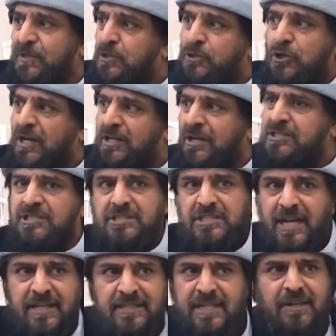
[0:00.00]
You are not
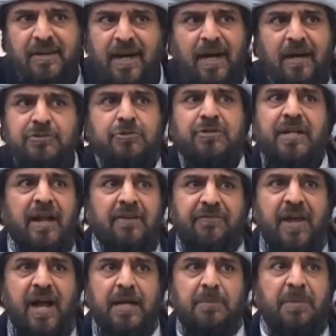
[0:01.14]
changing your house to
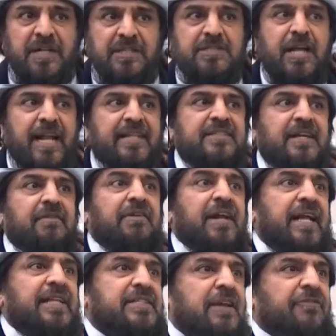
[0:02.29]
graveyard, but there is a
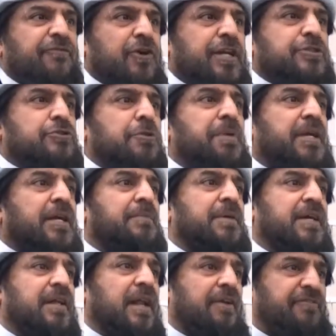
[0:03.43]
reason for it to become
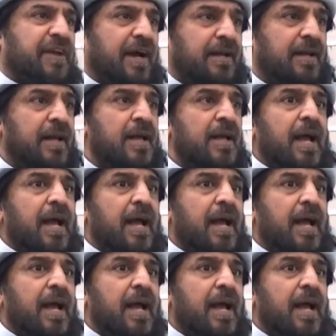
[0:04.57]
a graveyard.